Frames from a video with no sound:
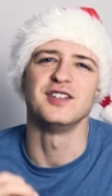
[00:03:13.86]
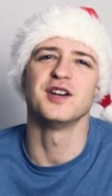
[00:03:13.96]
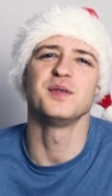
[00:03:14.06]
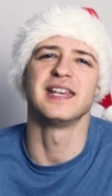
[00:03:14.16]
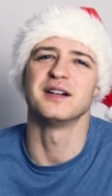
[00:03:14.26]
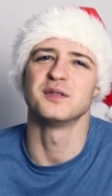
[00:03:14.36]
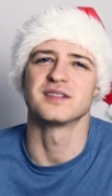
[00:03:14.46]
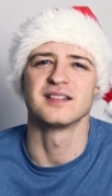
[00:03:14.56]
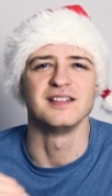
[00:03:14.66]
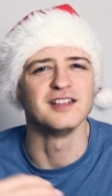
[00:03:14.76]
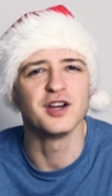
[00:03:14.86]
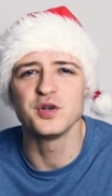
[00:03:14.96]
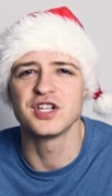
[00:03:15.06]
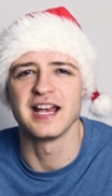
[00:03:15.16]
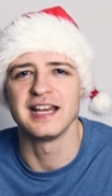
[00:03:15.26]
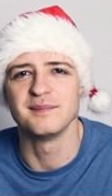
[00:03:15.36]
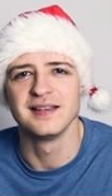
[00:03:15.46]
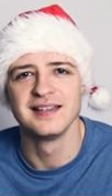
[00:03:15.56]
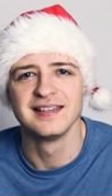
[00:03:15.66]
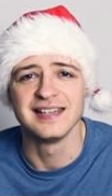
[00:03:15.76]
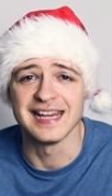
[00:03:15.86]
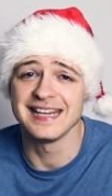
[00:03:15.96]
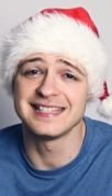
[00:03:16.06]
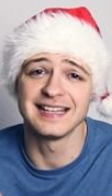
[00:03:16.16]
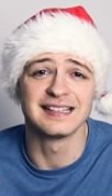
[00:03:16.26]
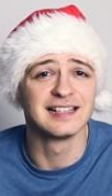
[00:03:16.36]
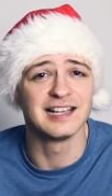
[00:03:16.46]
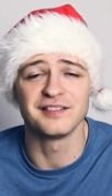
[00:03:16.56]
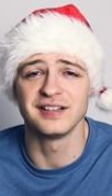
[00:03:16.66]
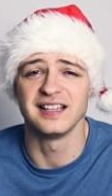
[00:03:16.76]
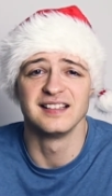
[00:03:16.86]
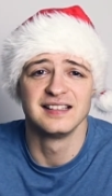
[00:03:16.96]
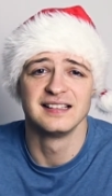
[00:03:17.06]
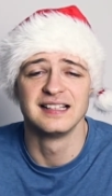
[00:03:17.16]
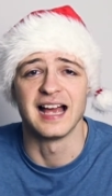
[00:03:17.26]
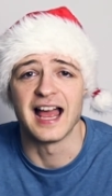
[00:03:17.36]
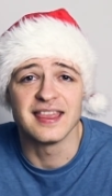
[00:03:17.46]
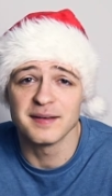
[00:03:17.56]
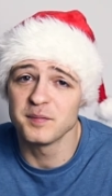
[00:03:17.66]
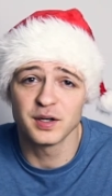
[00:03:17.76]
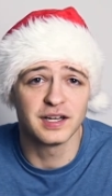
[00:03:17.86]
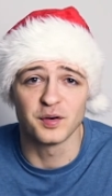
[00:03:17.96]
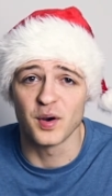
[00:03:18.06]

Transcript: No guilt, no shame. Eat it, love it, and then put it